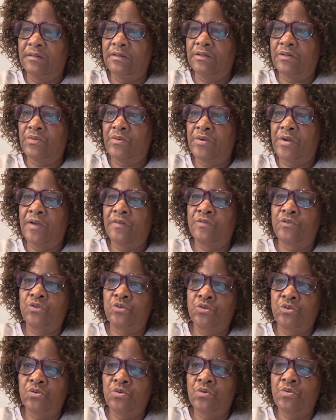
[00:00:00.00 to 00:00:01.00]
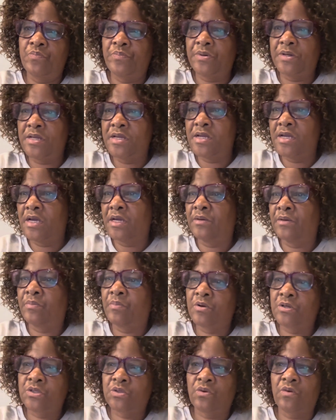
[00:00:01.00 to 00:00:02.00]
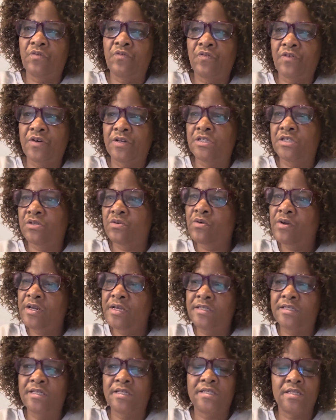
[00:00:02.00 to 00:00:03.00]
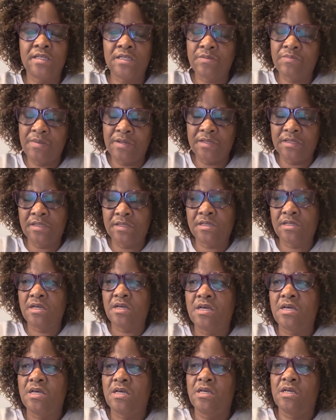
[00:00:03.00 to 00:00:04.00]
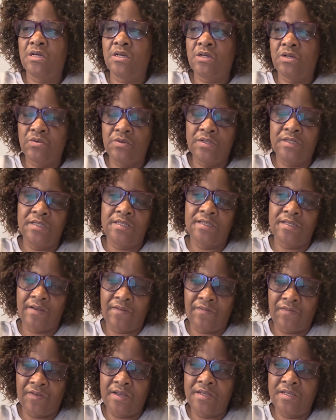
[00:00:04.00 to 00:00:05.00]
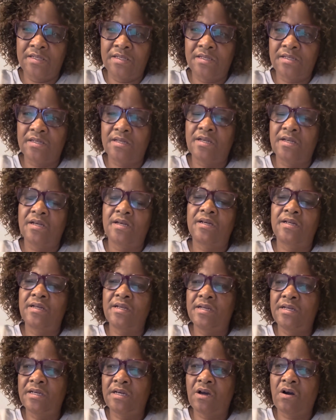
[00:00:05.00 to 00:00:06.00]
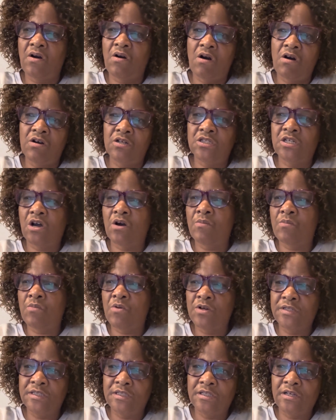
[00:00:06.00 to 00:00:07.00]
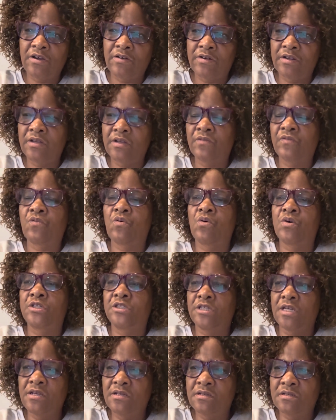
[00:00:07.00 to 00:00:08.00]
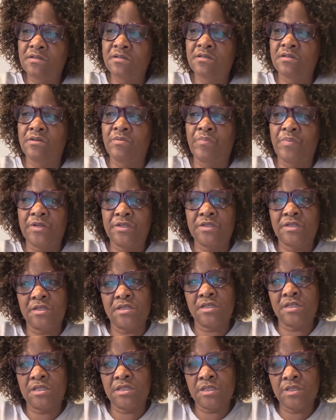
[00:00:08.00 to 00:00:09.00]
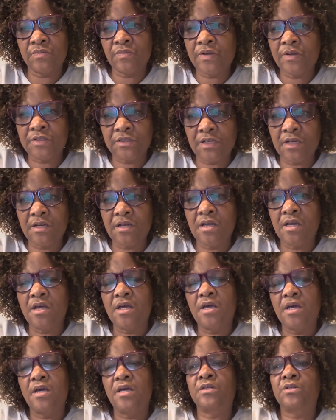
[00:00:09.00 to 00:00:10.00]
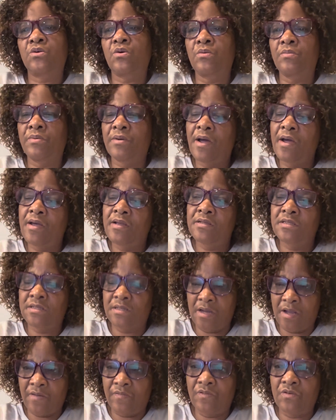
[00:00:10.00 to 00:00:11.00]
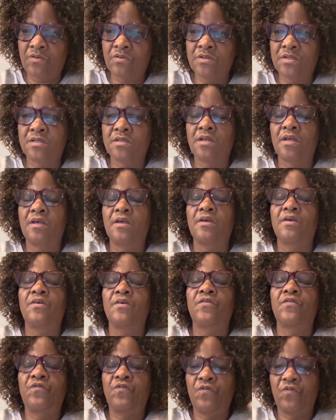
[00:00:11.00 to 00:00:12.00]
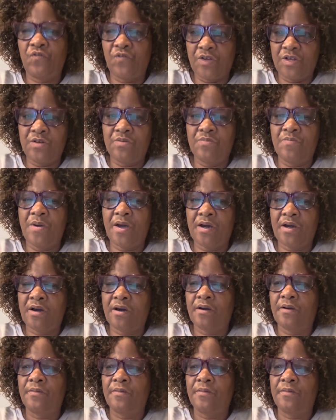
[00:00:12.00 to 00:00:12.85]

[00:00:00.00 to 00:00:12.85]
We have to do pre- and post-conference knowledge assessments, including surveys, clinical outcome monitoring for changes in patient satisfaction and compliance levels, feedback